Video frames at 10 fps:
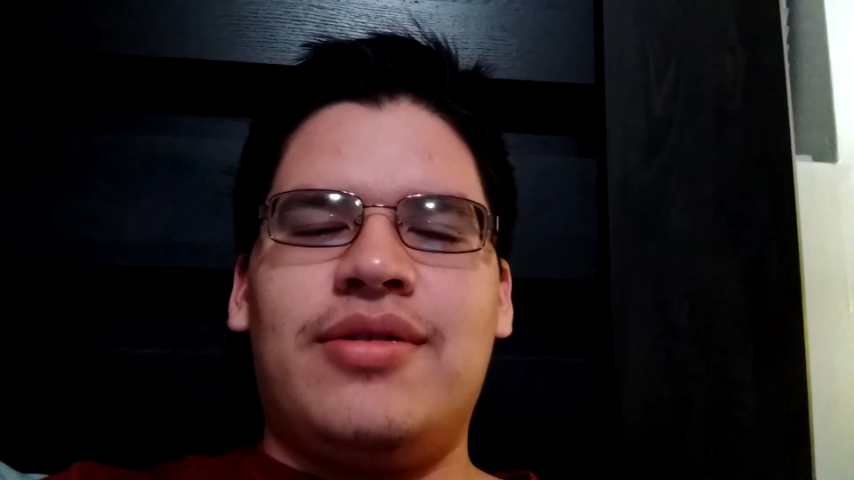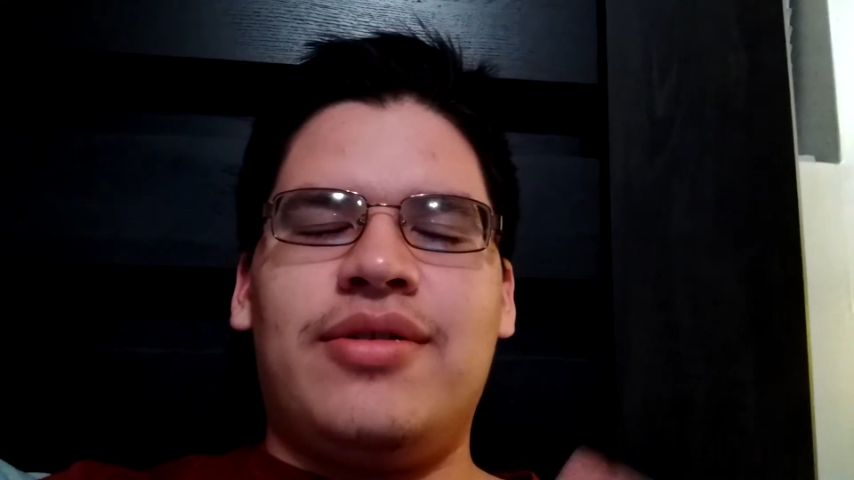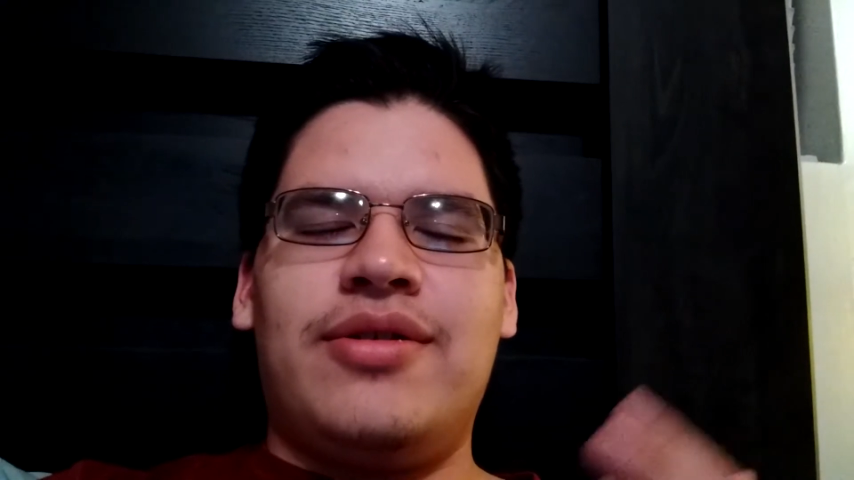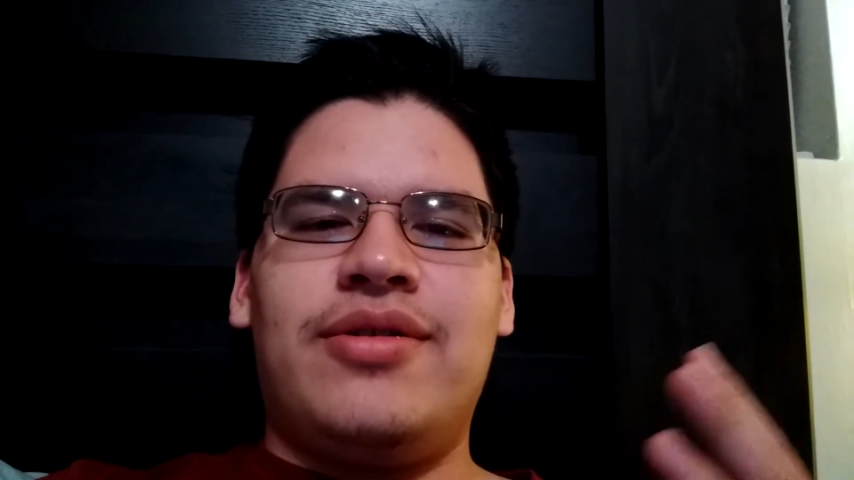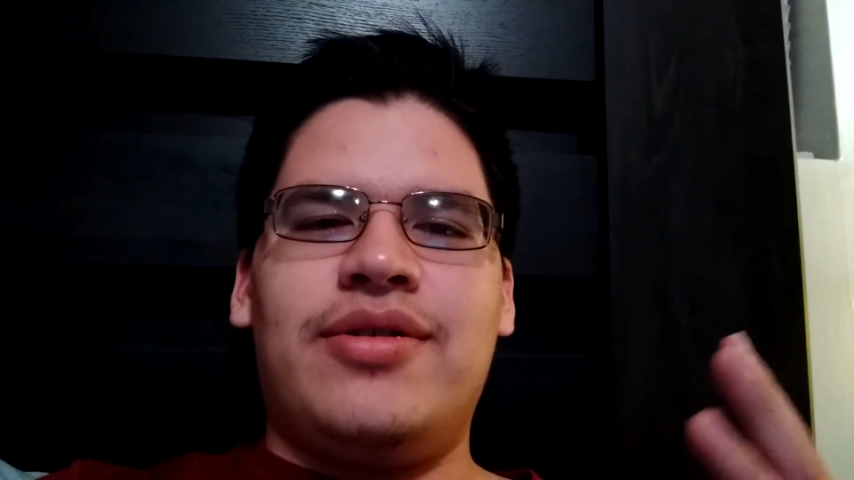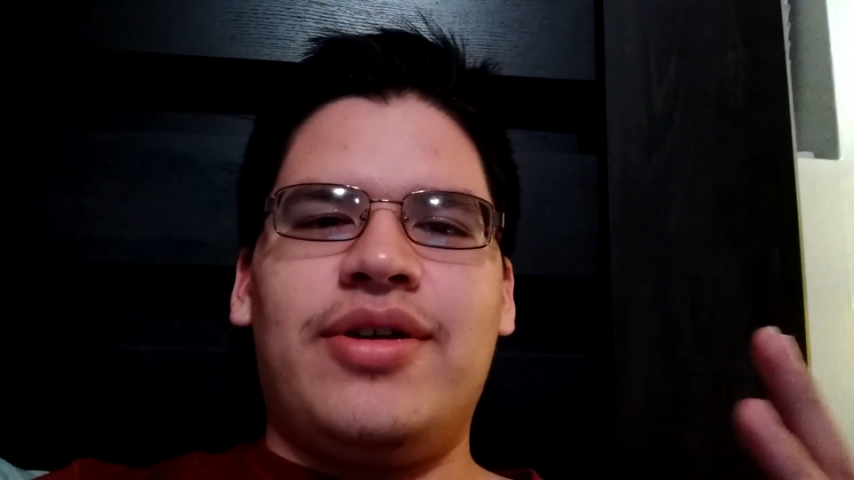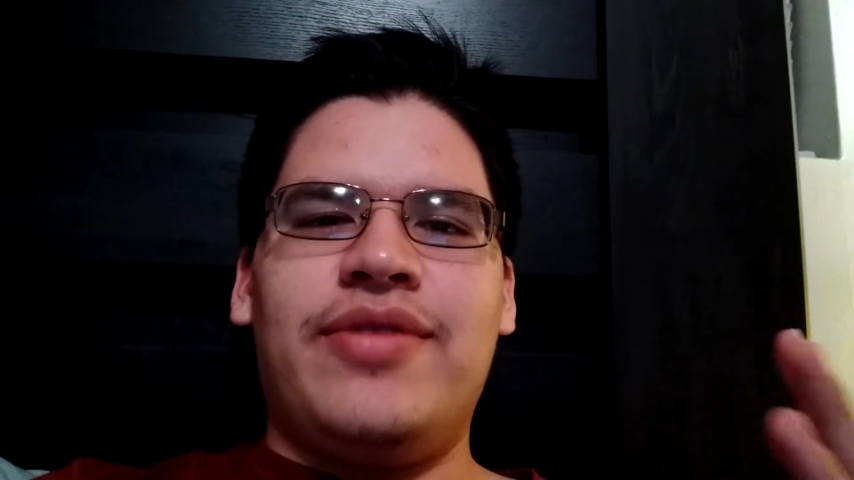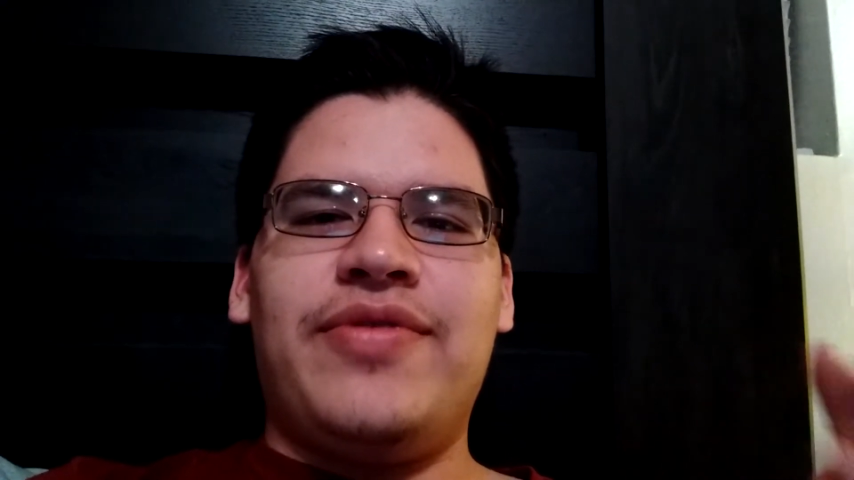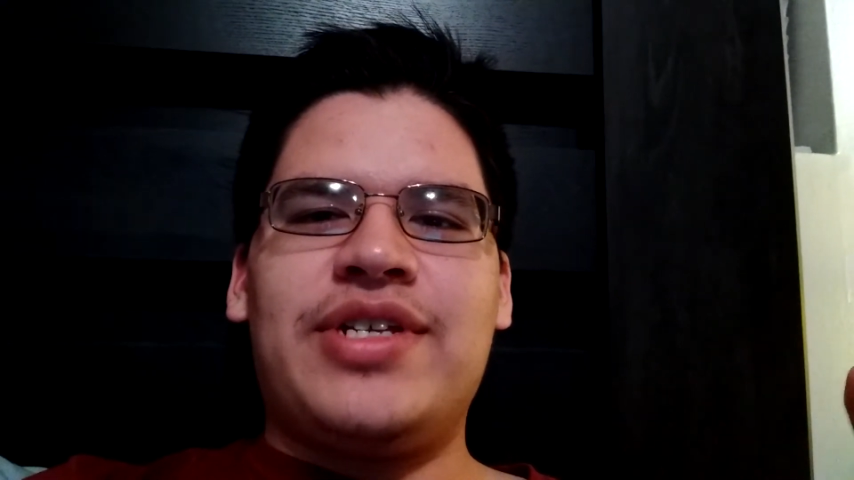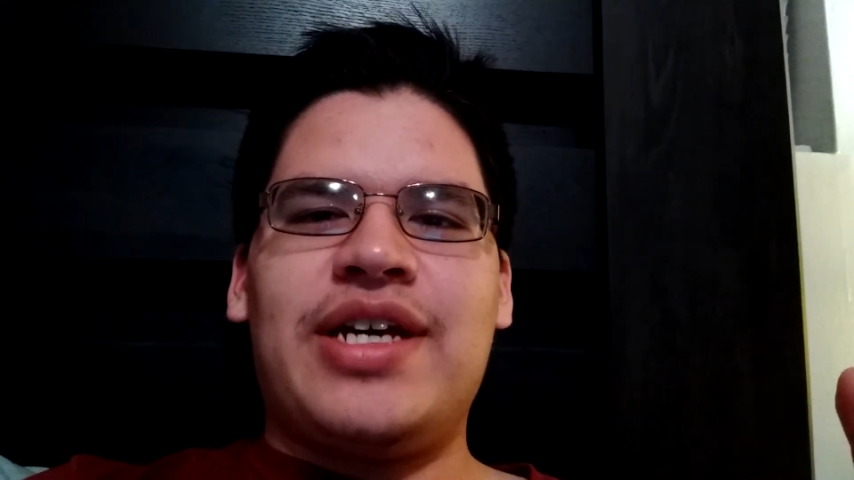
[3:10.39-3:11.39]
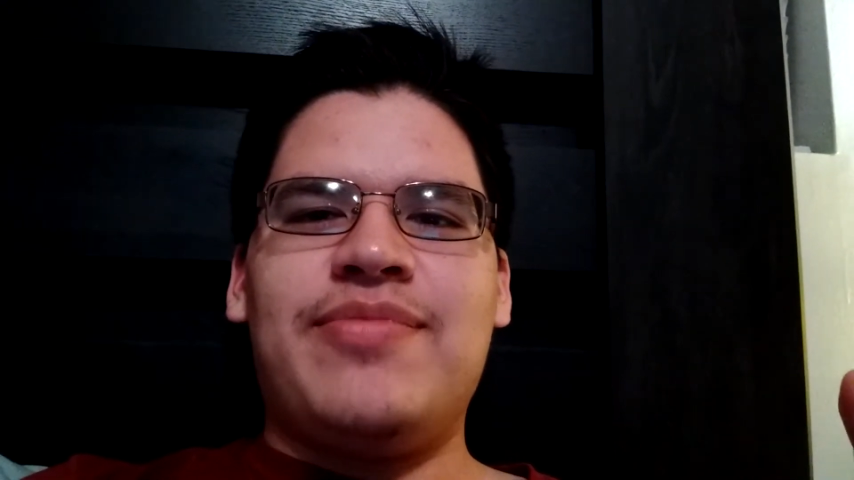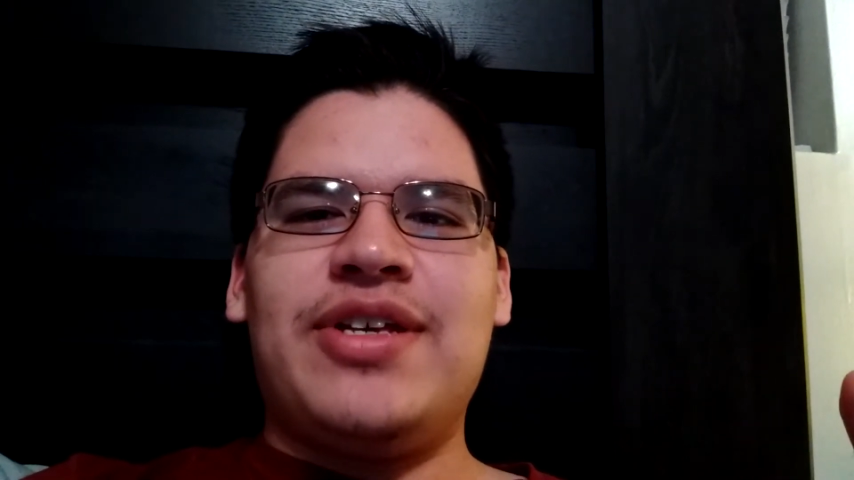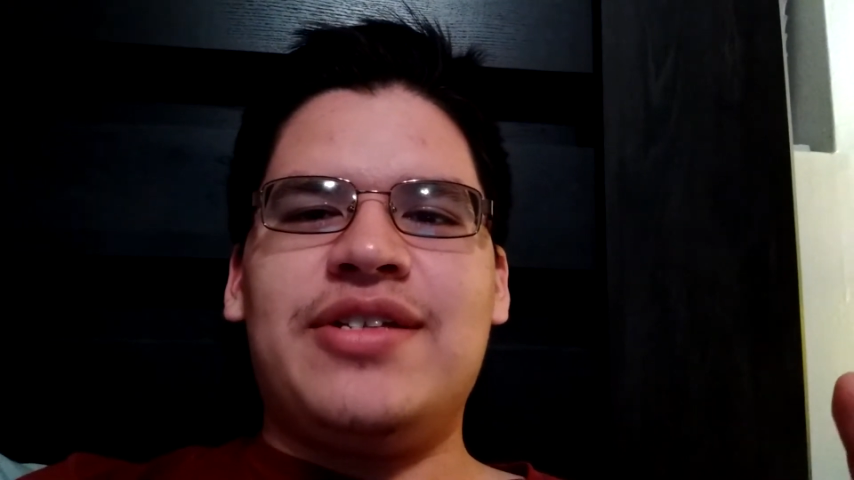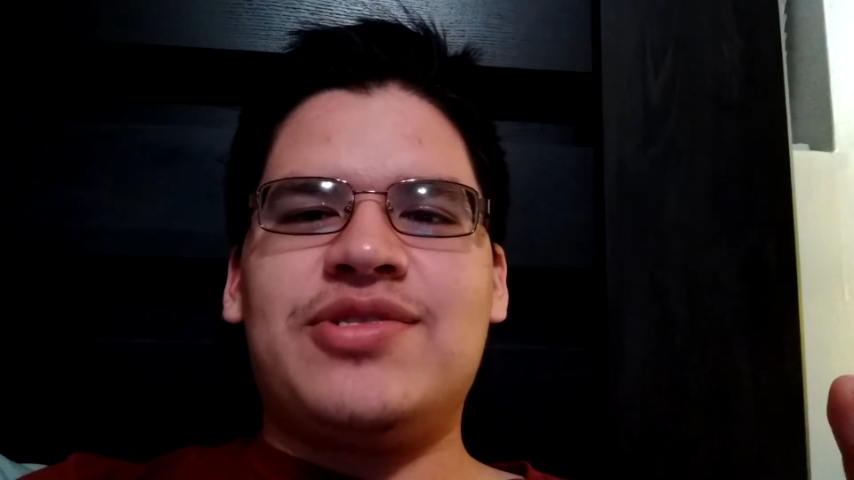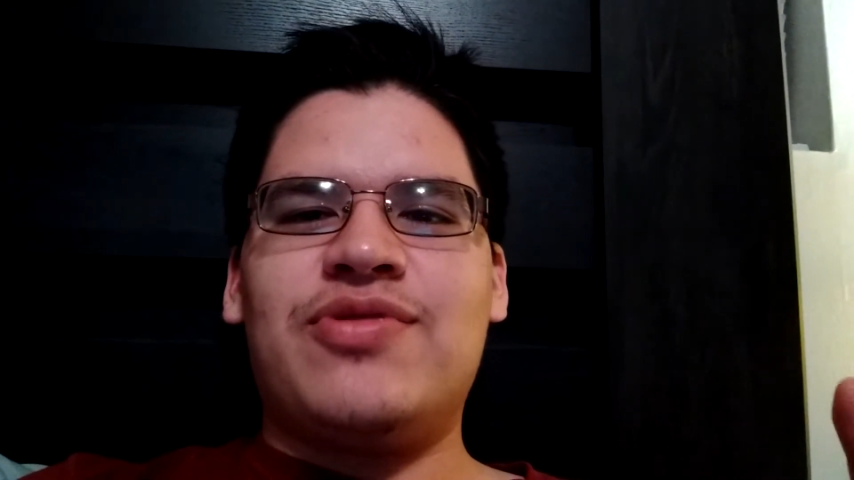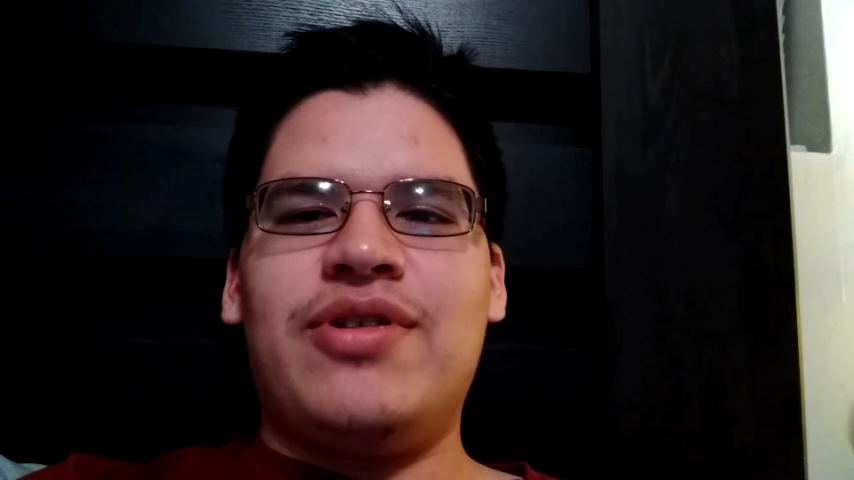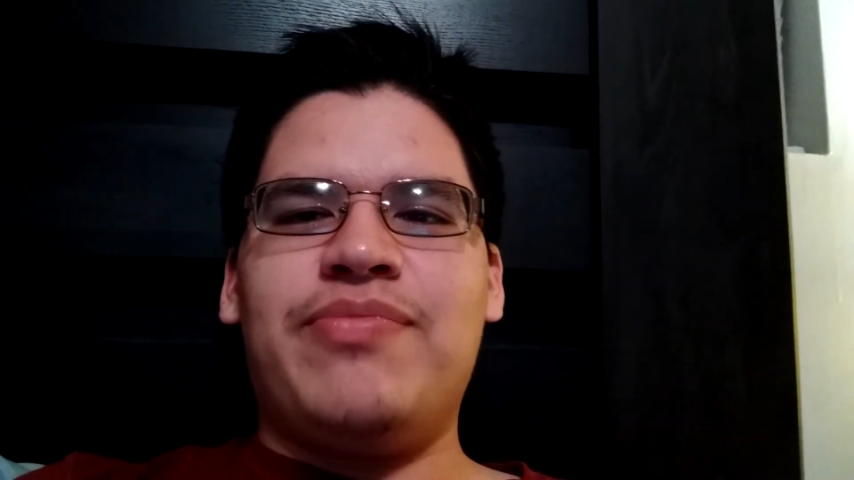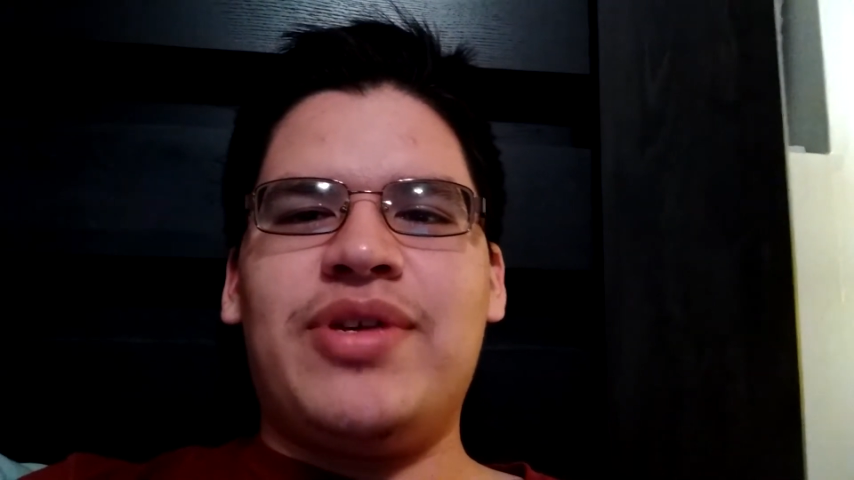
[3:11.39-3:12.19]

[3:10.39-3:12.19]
You know, every time they destroy a